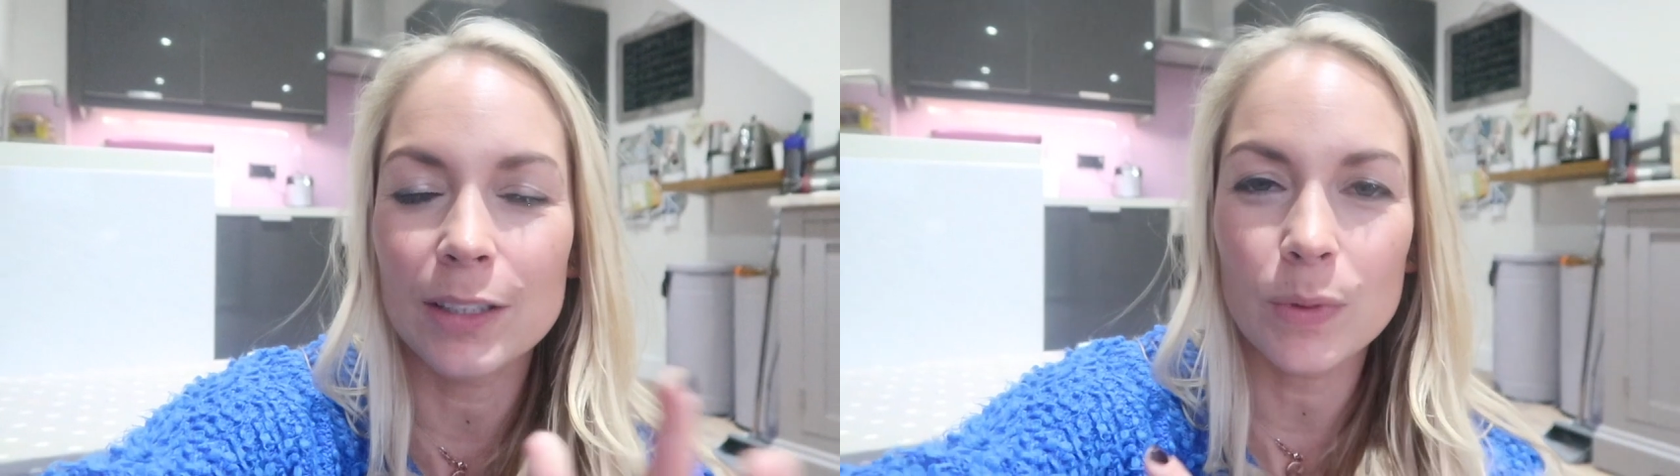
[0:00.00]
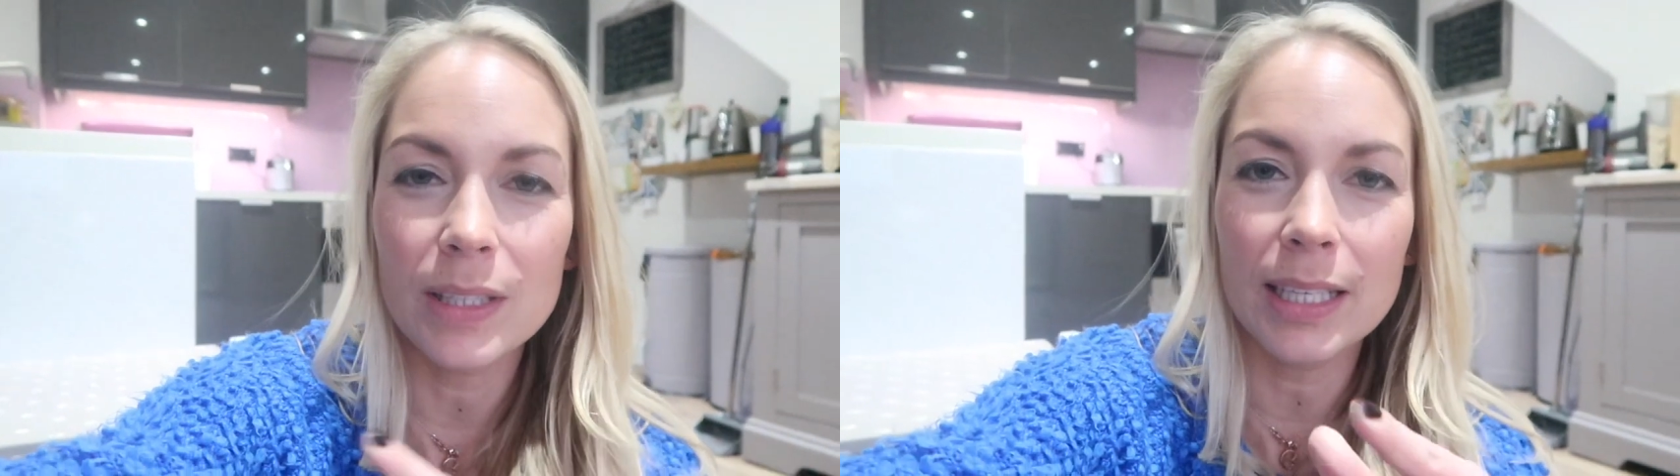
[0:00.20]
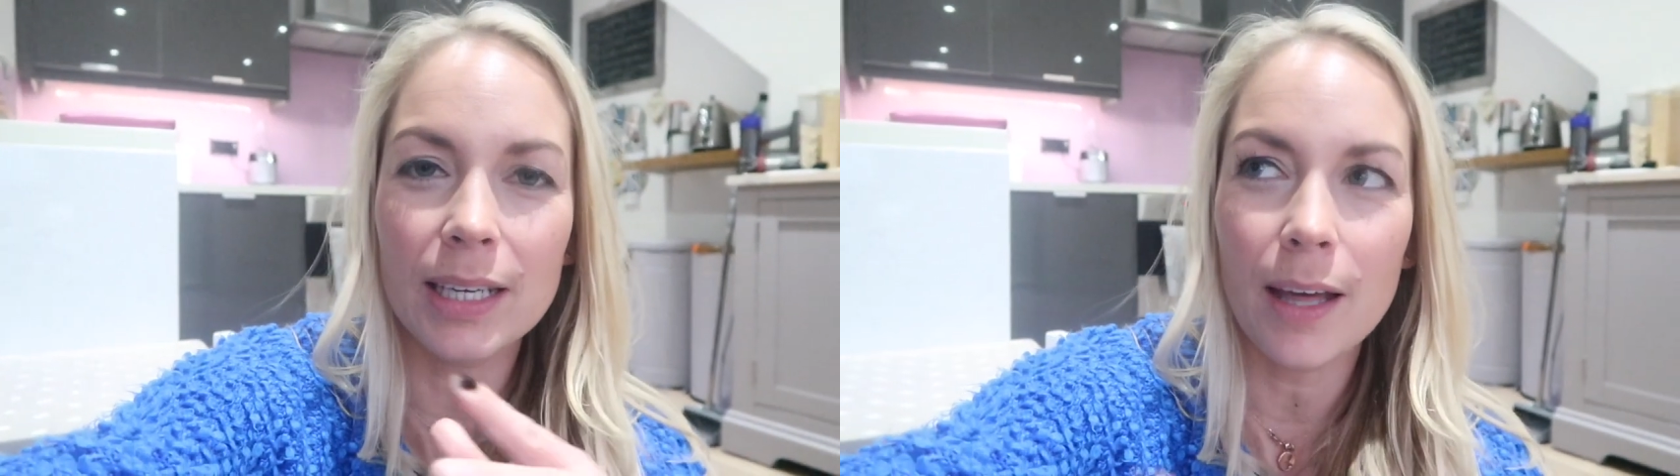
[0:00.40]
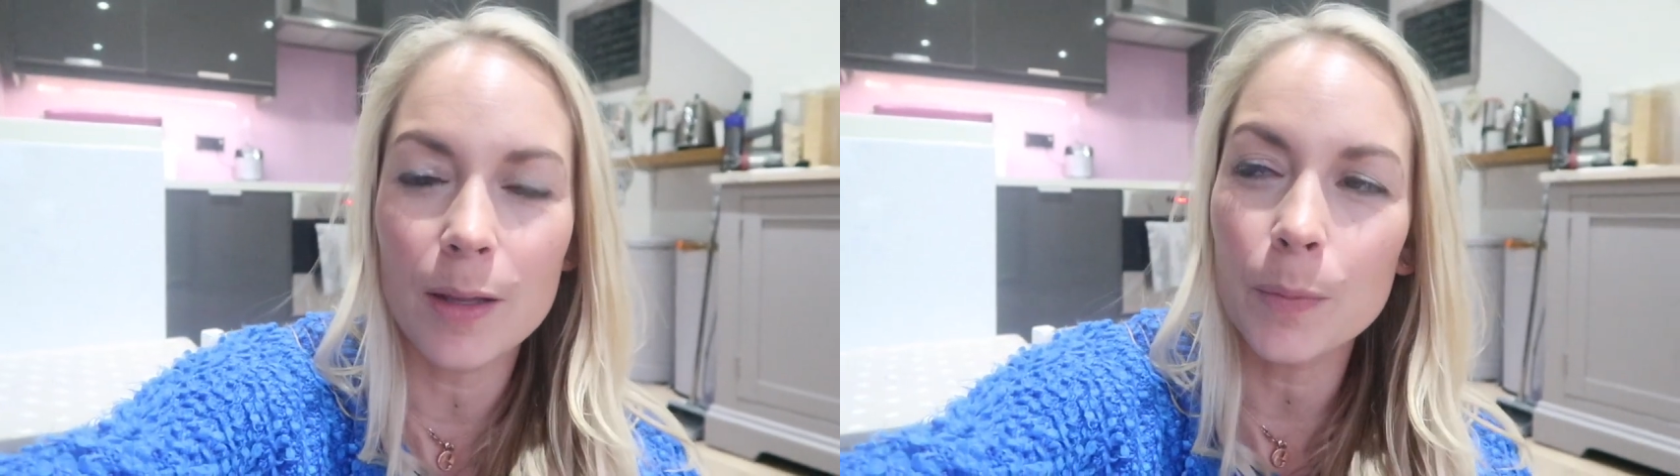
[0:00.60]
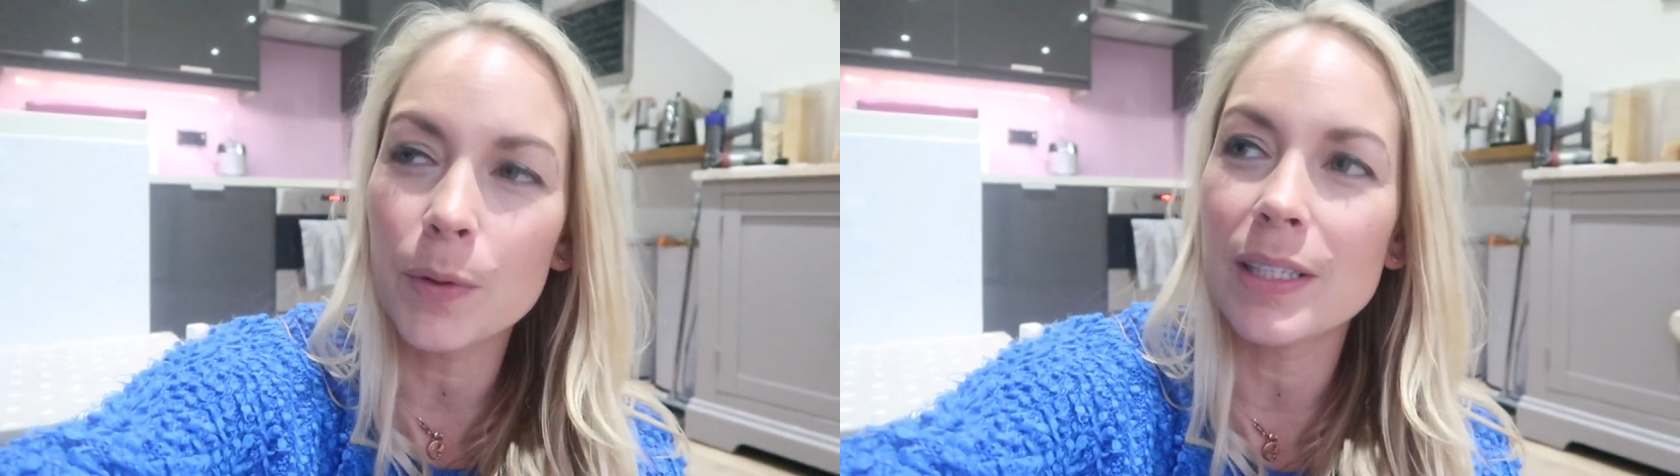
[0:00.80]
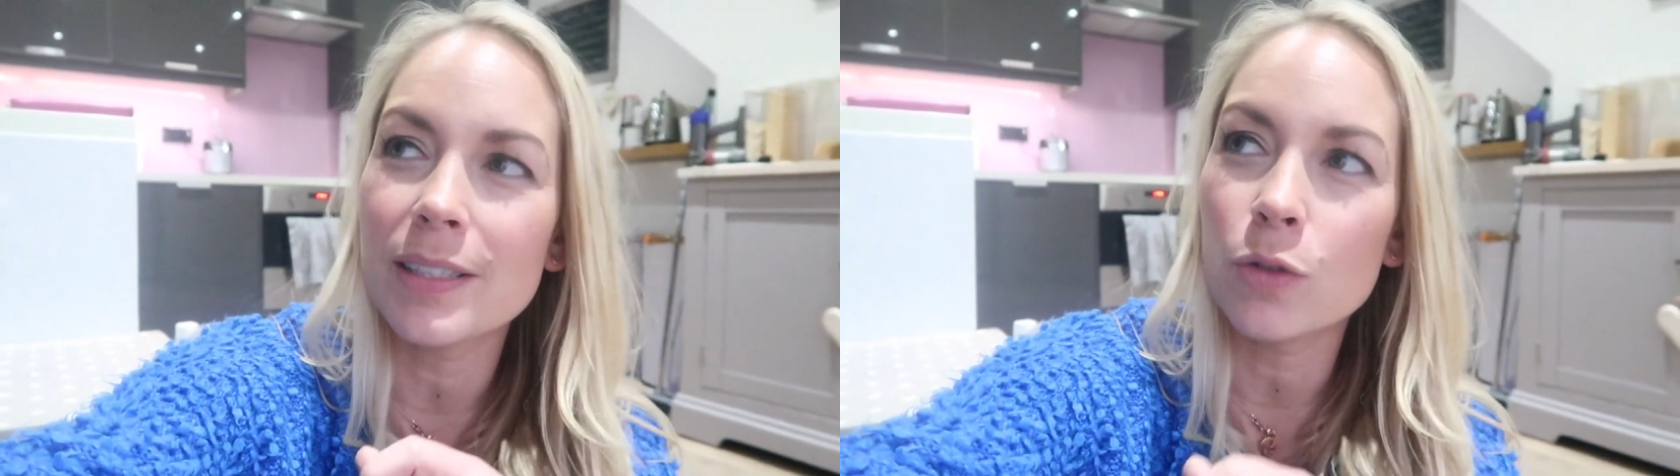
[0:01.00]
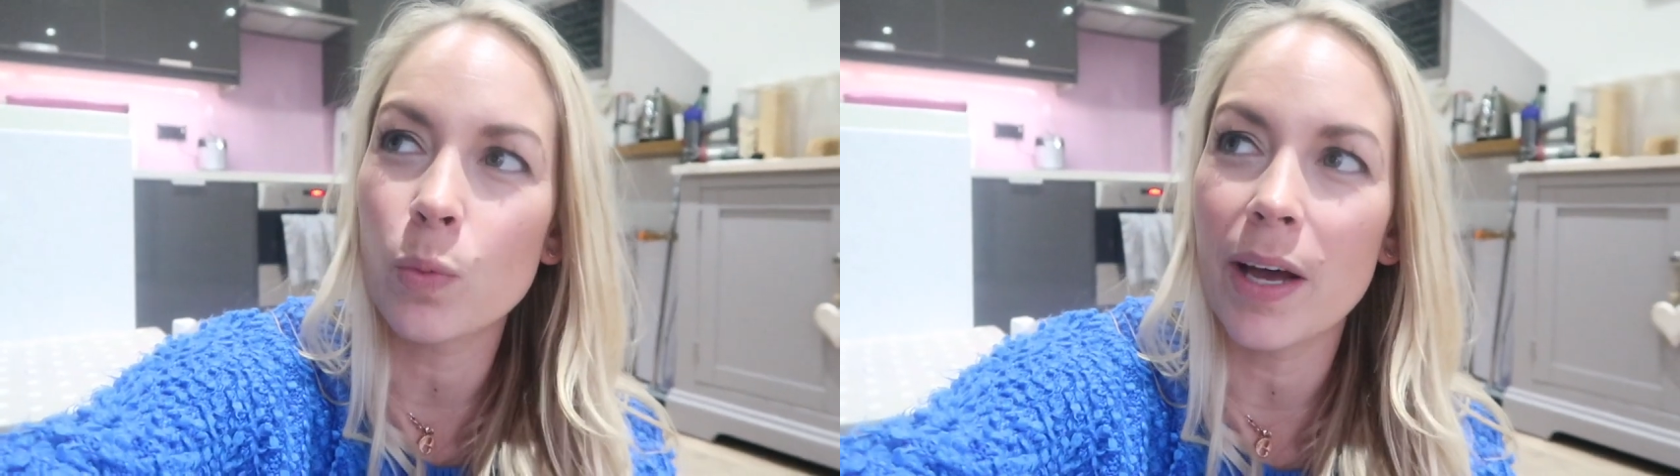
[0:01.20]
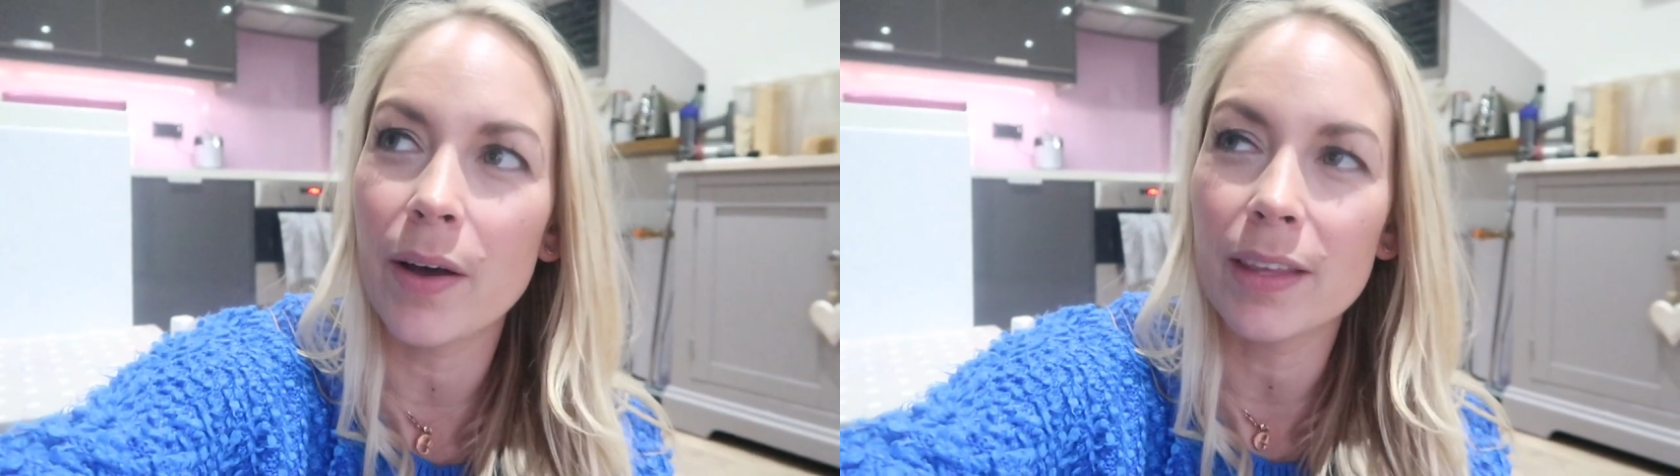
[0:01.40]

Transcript: did with the other boys as well.